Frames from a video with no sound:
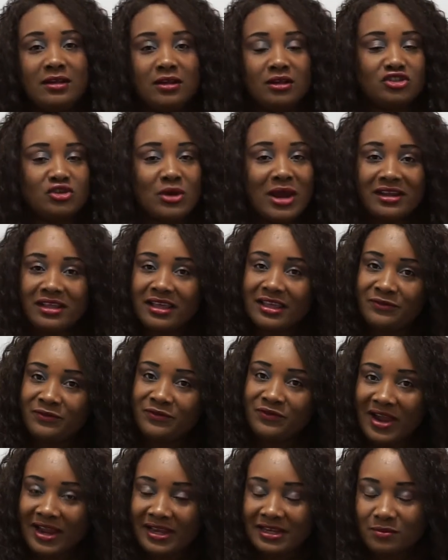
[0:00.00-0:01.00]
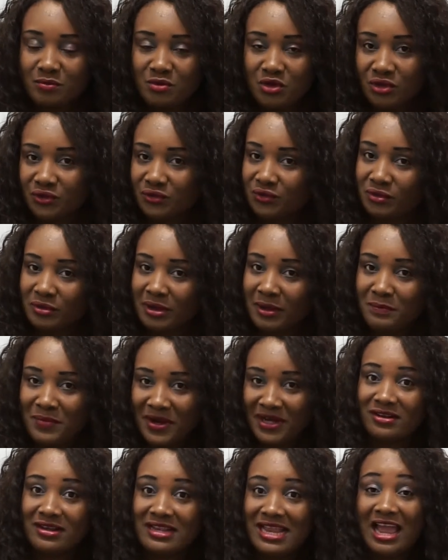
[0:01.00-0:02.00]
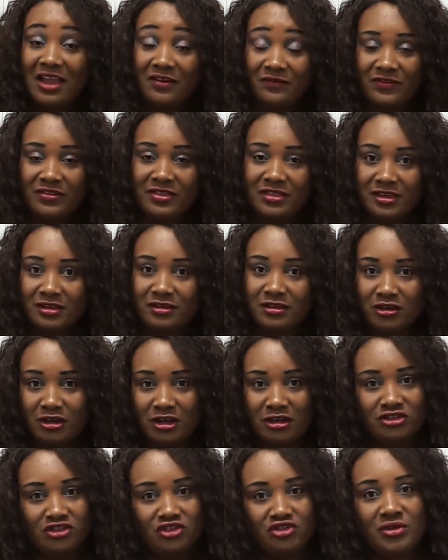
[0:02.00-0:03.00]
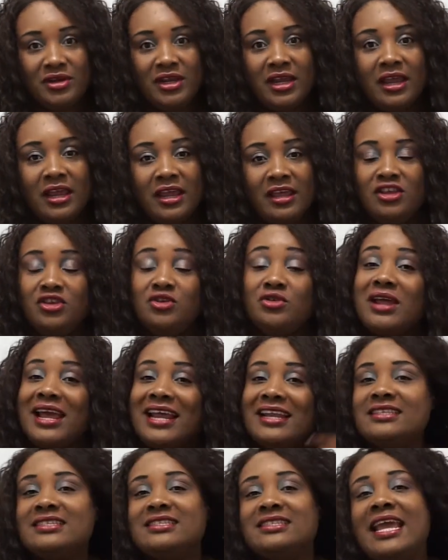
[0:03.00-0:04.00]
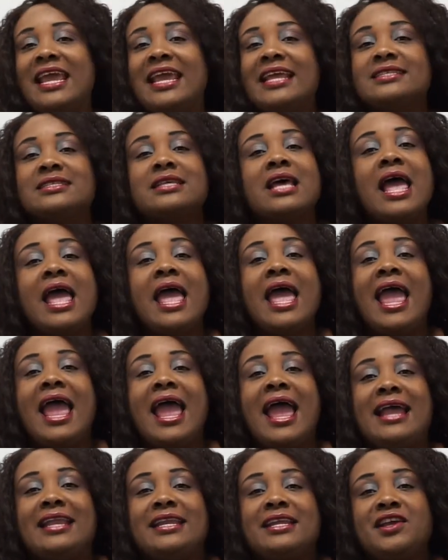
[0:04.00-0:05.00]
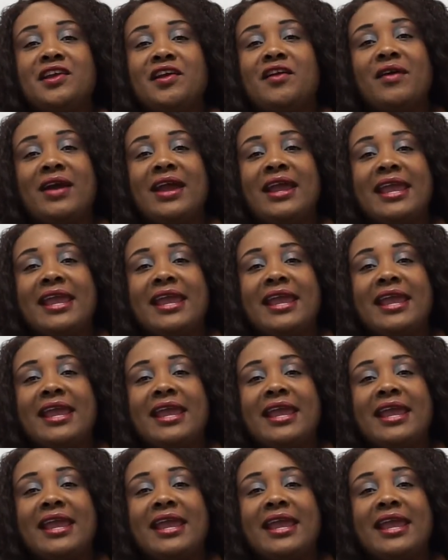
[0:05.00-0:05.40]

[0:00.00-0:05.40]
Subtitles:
trying to find a better life in the country, in the United States. And here I